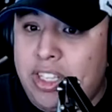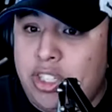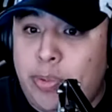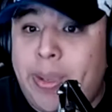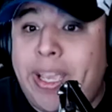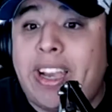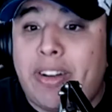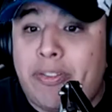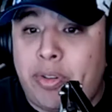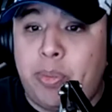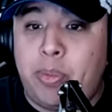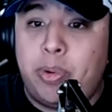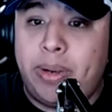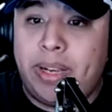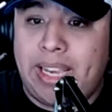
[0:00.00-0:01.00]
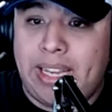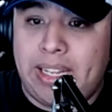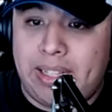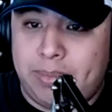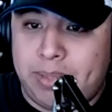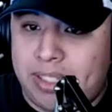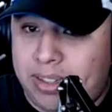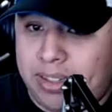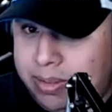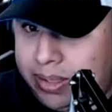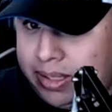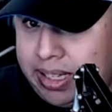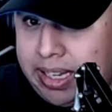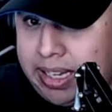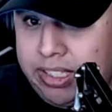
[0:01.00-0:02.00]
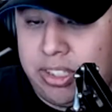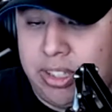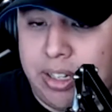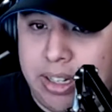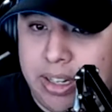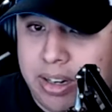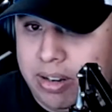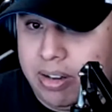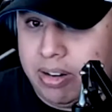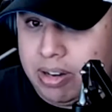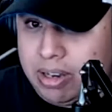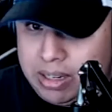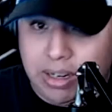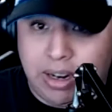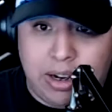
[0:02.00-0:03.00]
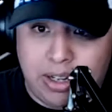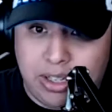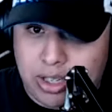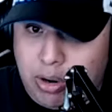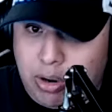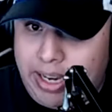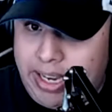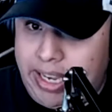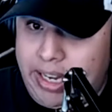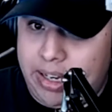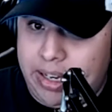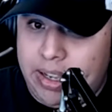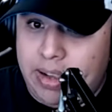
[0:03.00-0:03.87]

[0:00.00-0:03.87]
to be comfortable and get themselves a shot on target.